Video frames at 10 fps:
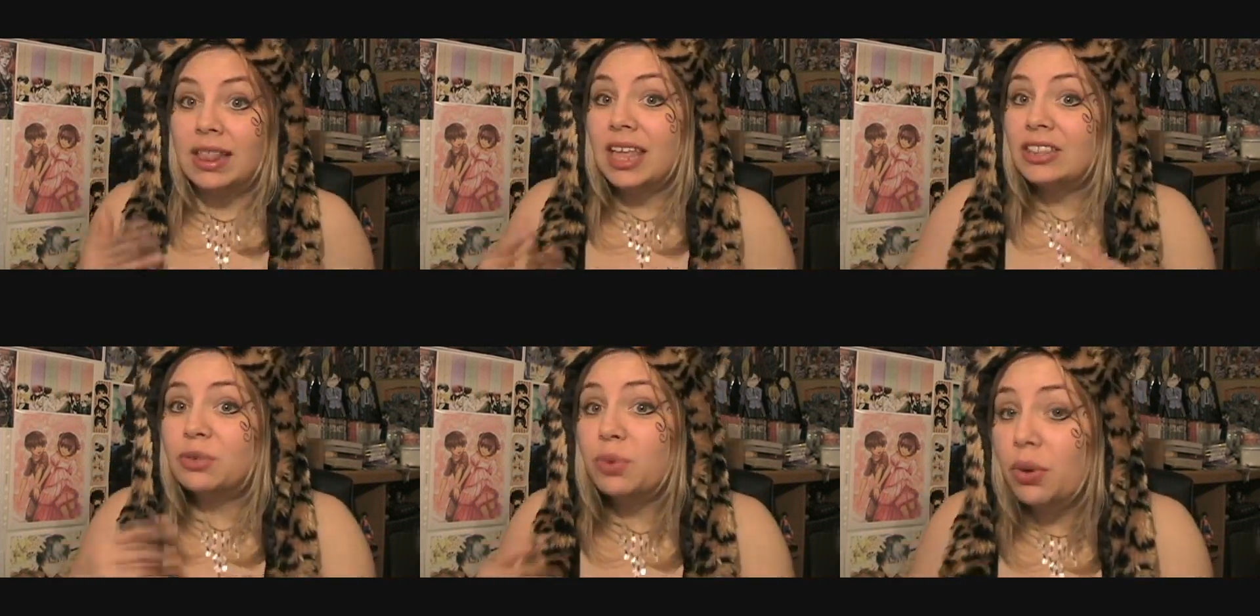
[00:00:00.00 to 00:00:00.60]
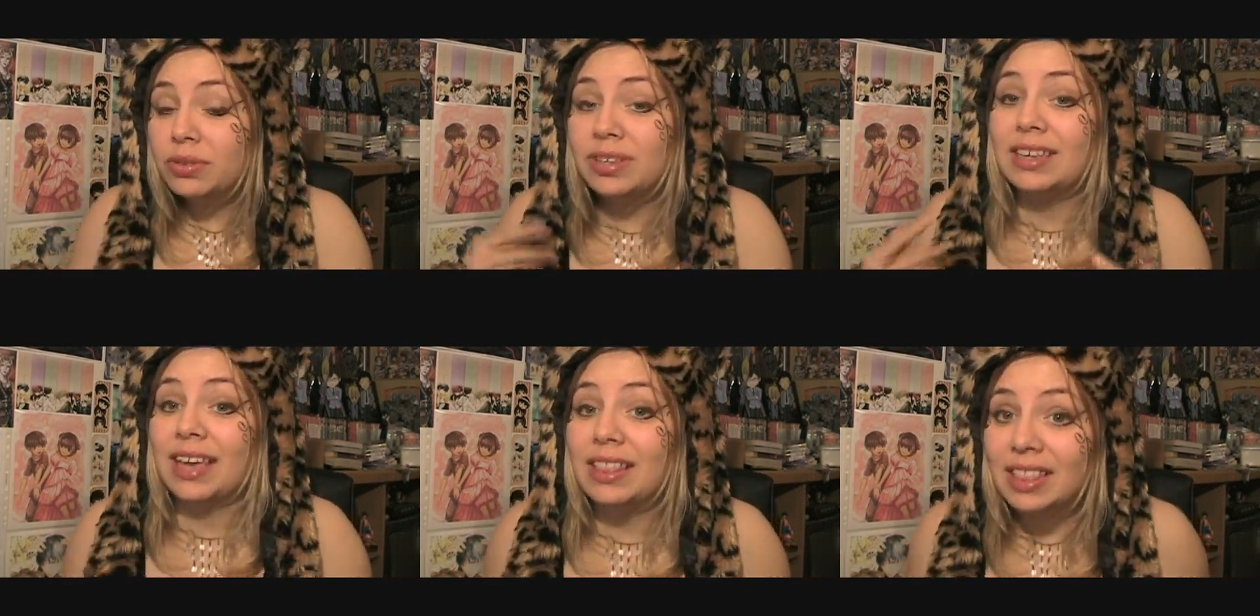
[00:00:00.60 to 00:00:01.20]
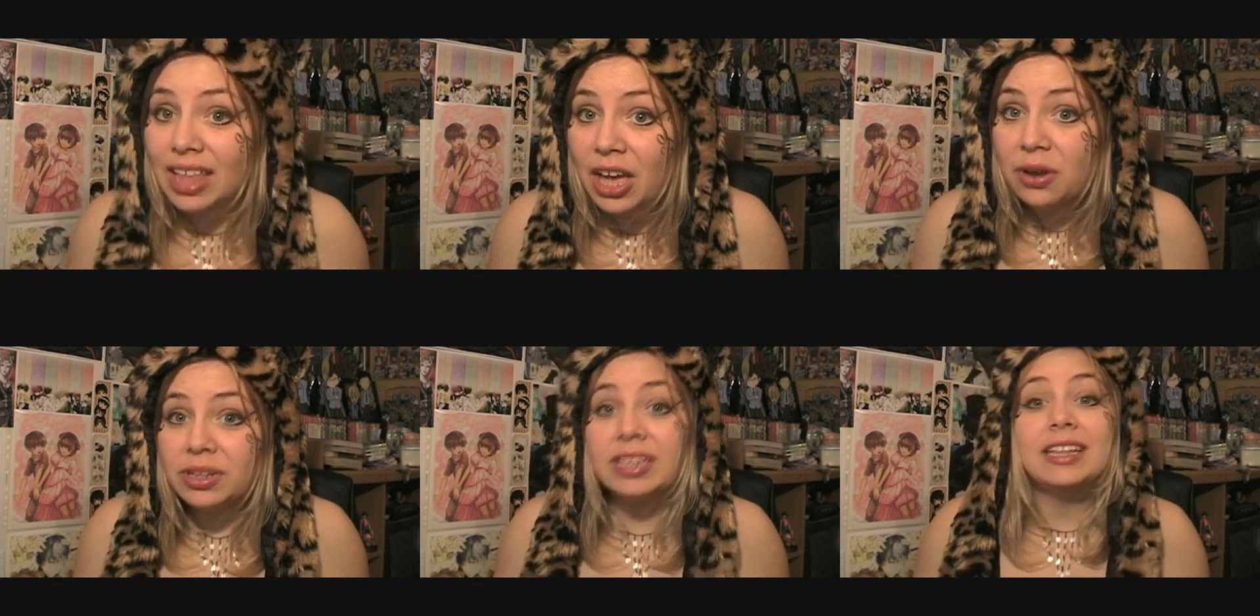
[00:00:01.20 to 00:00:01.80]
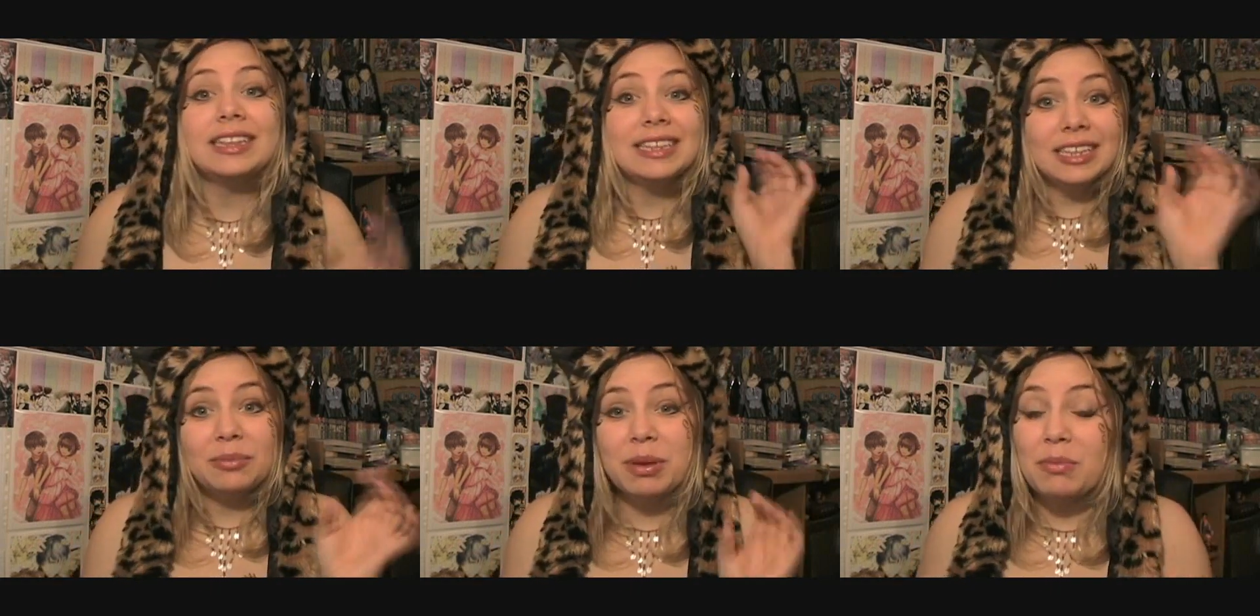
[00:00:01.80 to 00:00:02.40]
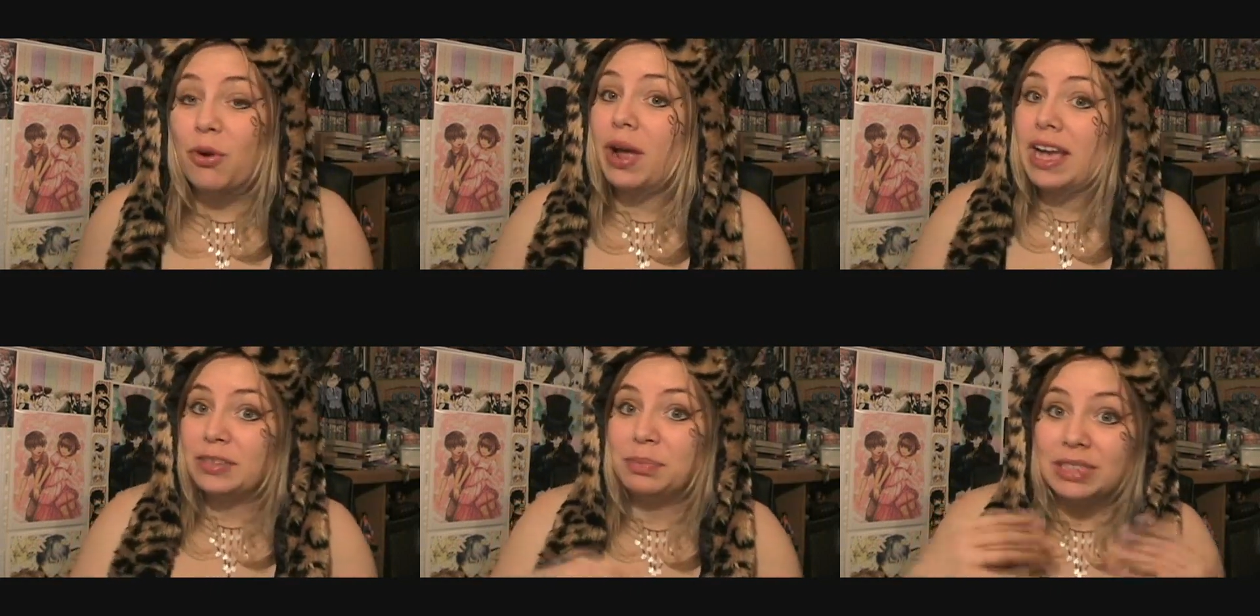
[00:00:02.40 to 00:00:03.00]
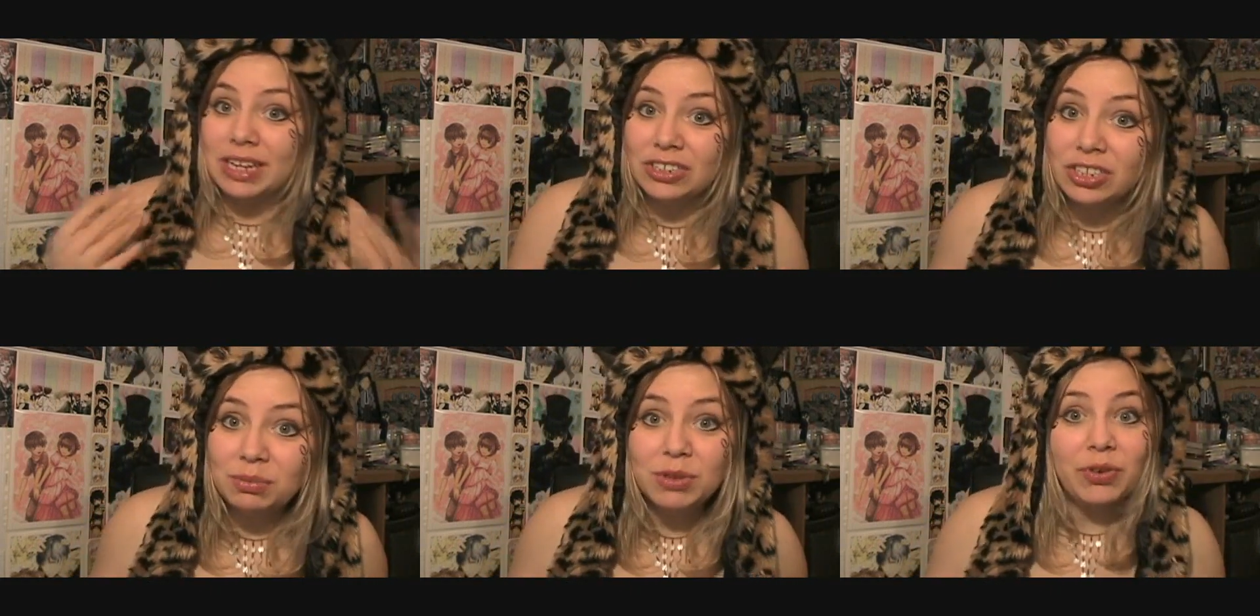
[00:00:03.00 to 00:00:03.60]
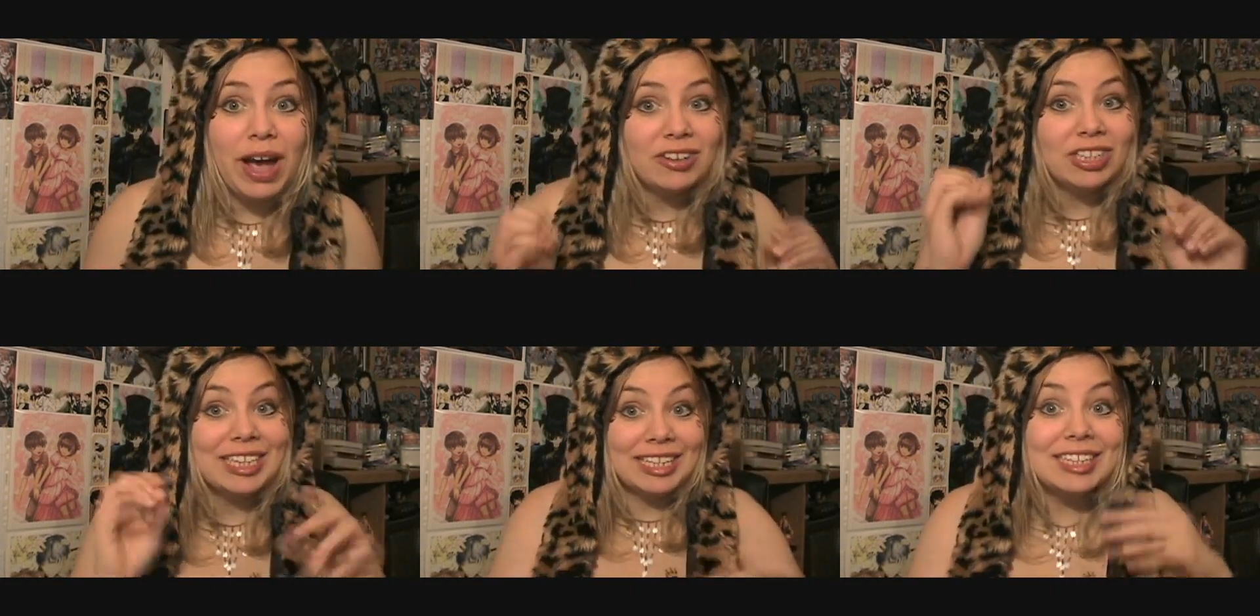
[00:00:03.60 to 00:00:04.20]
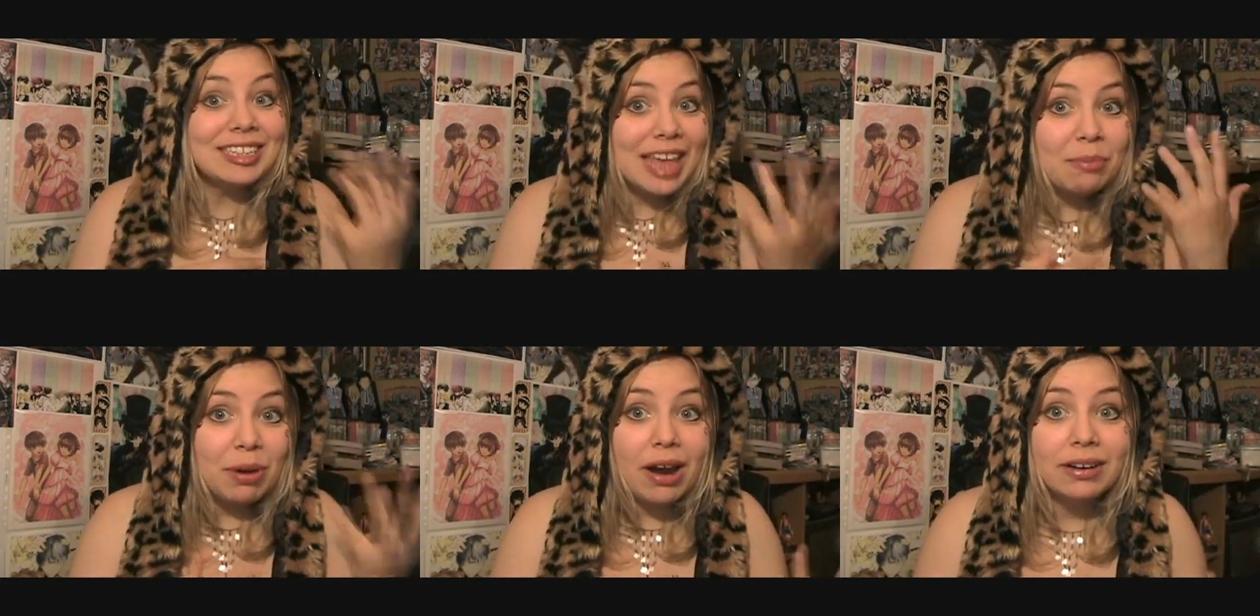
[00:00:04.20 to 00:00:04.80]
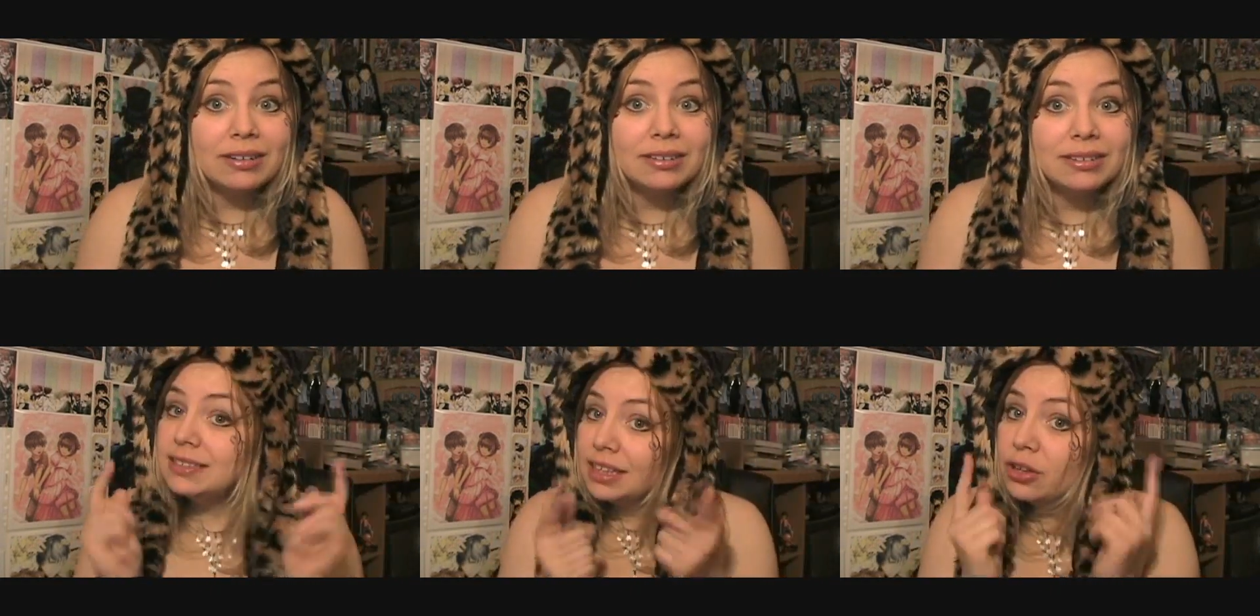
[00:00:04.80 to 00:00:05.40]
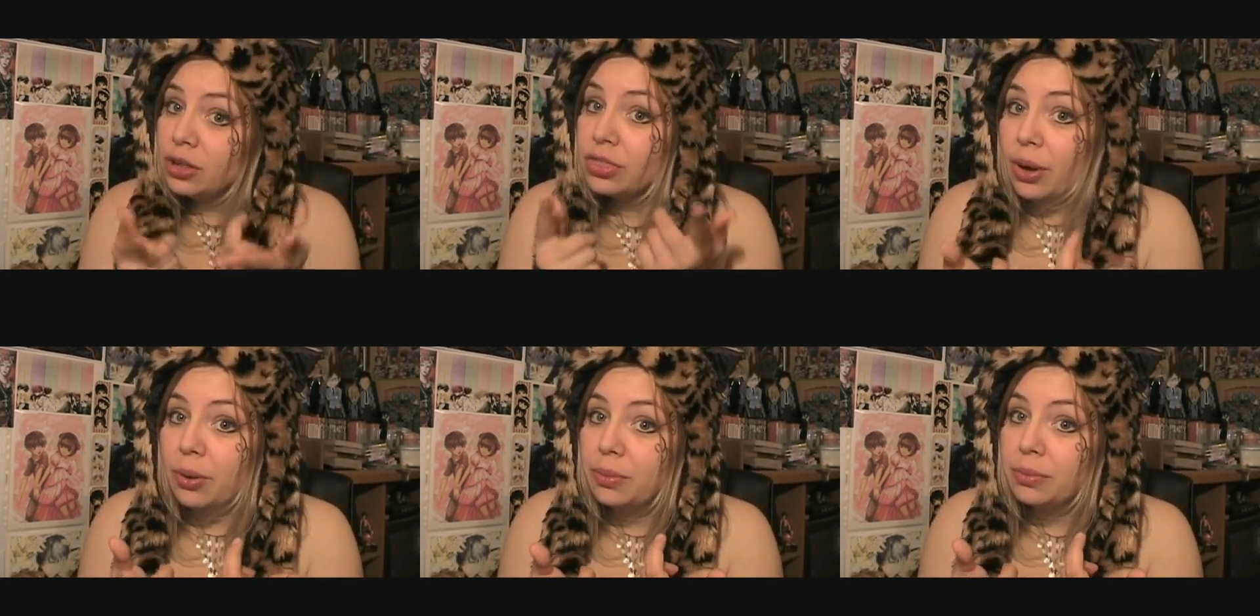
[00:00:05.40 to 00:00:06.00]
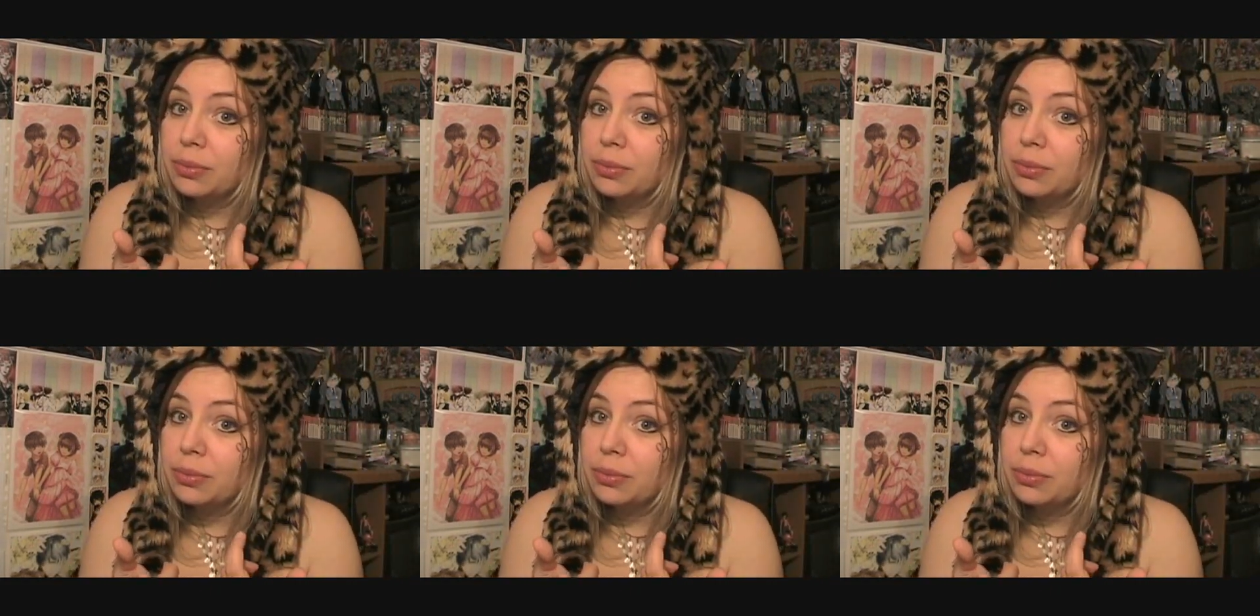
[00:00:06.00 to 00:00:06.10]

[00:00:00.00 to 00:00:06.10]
Like the road to get there needed a little bit more explanation before actually getting to that part. Still good though.